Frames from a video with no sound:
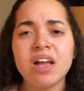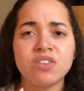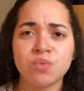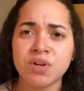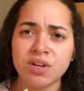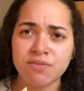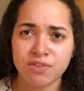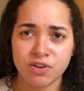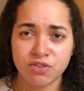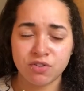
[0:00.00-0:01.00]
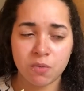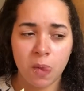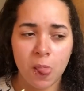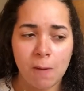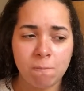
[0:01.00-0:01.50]
It's weird at first,
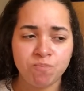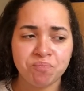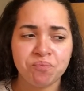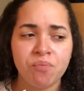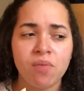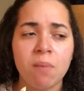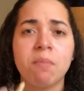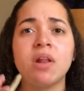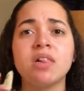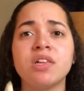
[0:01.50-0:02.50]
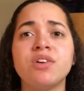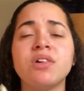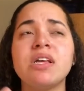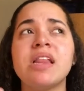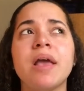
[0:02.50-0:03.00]
but it
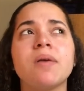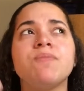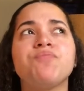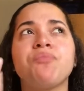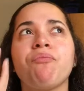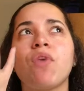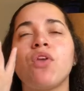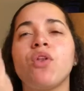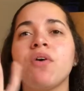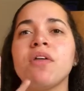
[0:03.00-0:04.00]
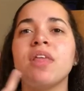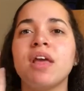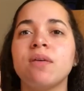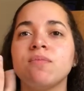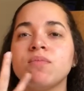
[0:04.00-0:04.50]
literally, like, you know how,
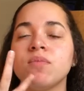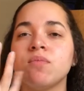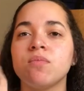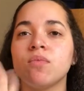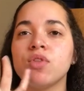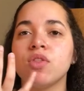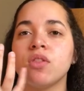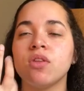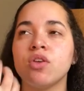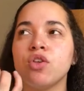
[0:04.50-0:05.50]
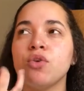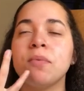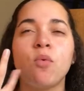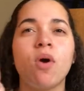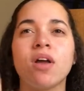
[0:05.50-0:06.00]
like, you'll
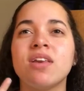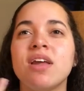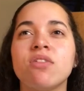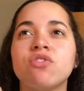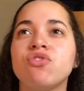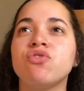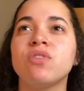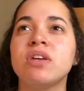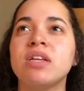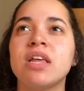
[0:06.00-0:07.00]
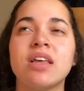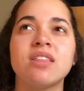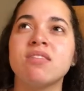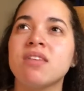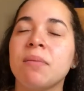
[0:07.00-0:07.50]
be walking down the street like
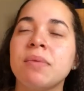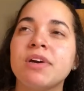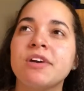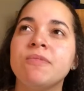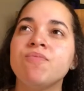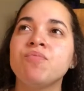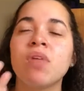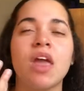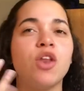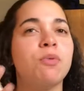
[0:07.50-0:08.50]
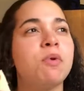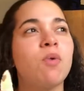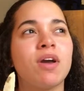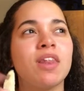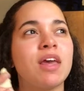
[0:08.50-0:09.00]
in the summer and you'll be
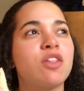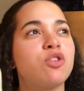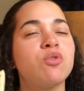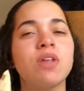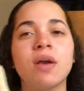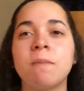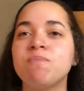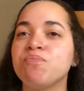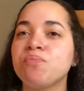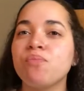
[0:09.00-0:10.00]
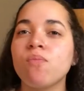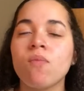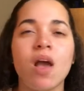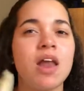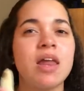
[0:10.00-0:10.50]
walking like through like
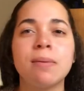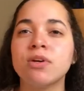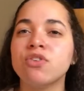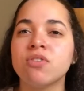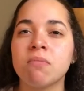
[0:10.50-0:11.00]
a neighborhood or